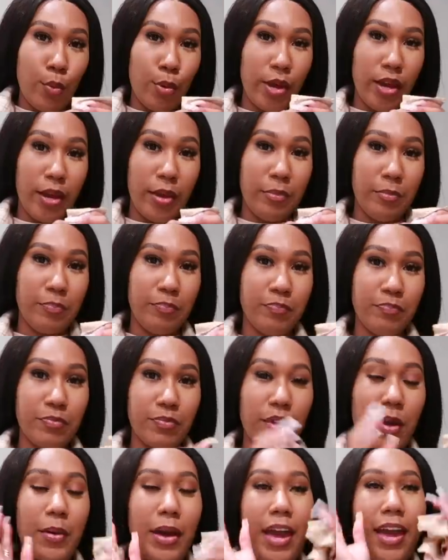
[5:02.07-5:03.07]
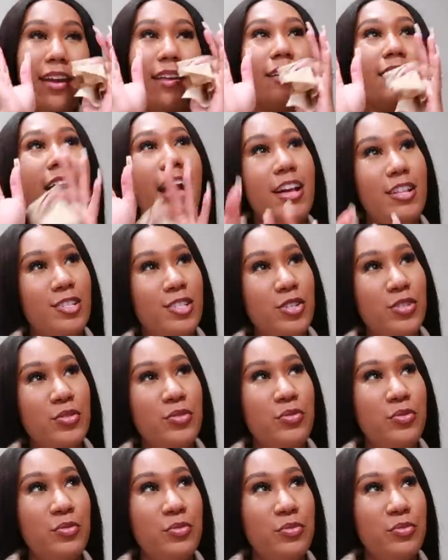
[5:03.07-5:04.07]
prep. Okay, I
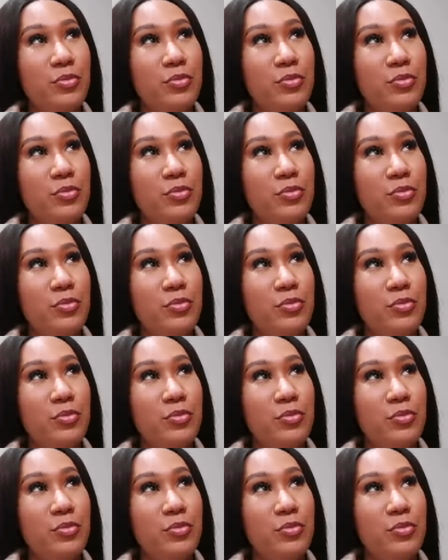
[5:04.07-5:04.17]
do.